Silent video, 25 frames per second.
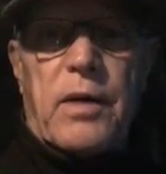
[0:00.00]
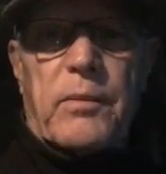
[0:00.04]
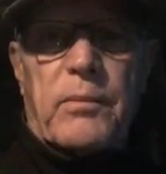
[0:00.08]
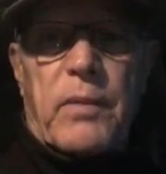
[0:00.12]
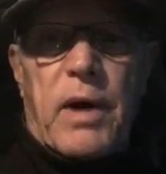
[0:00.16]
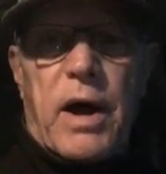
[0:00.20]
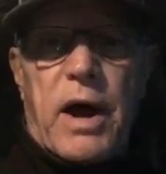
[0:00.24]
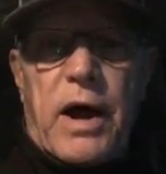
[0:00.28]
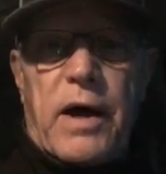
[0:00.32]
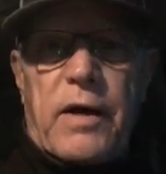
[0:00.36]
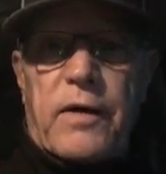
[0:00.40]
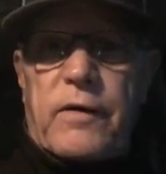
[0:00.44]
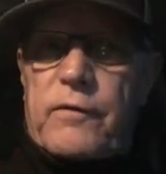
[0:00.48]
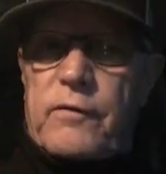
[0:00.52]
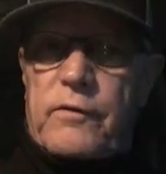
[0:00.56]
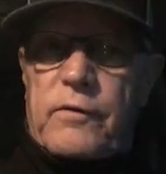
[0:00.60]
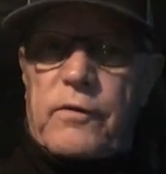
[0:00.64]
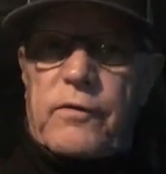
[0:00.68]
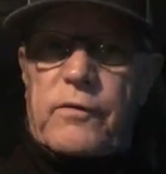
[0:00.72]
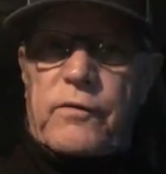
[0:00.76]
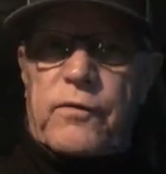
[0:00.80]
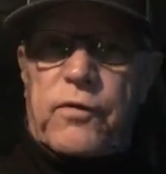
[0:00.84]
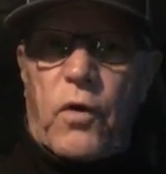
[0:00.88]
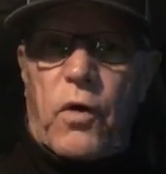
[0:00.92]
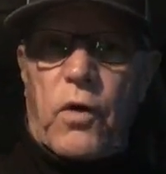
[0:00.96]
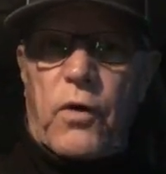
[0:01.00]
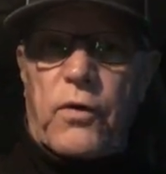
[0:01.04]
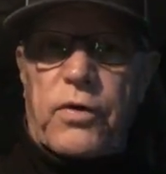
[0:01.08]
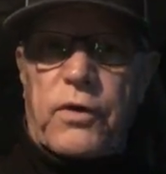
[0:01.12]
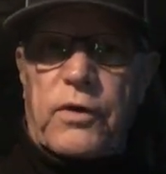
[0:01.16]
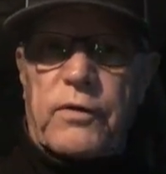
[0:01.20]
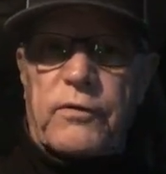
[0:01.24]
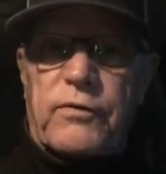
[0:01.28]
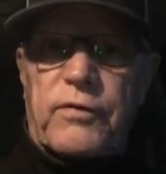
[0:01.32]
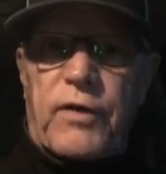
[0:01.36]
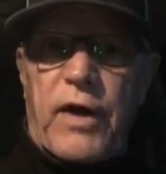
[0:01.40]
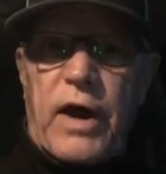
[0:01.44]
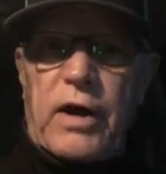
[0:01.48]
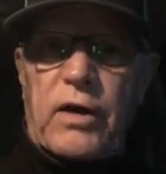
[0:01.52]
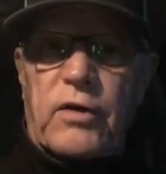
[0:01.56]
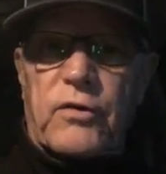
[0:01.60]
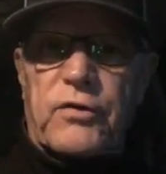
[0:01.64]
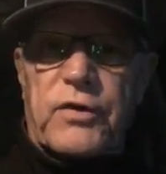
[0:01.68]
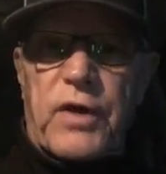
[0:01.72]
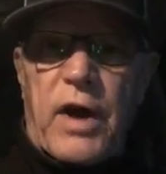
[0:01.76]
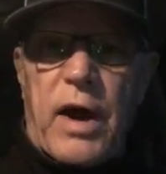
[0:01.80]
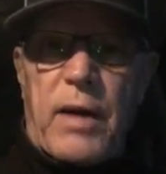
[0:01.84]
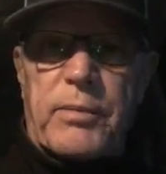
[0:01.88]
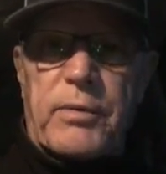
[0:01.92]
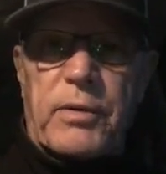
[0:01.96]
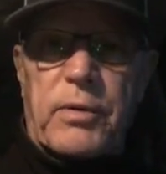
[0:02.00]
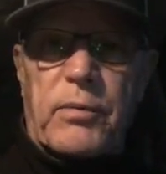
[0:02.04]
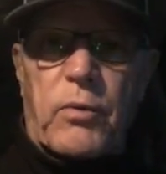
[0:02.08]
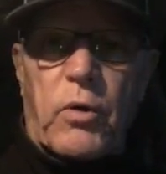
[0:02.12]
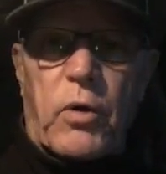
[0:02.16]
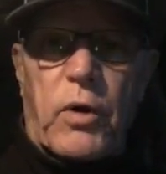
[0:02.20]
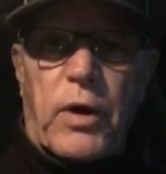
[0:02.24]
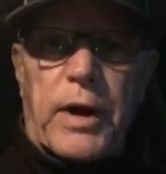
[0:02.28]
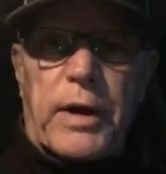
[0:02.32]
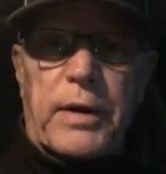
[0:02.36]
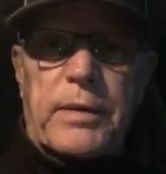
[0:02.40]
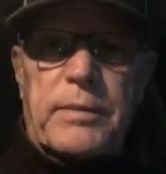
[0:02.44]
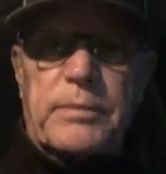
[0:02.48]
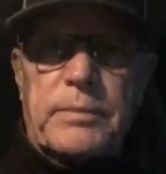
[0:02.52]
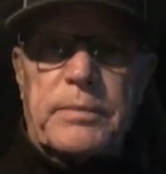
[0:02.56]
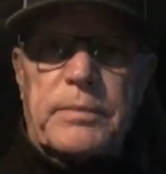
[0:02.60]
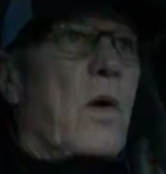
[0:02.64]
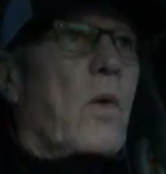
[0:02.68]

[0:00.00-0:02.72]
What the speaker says: my 4th and final stop of the morning.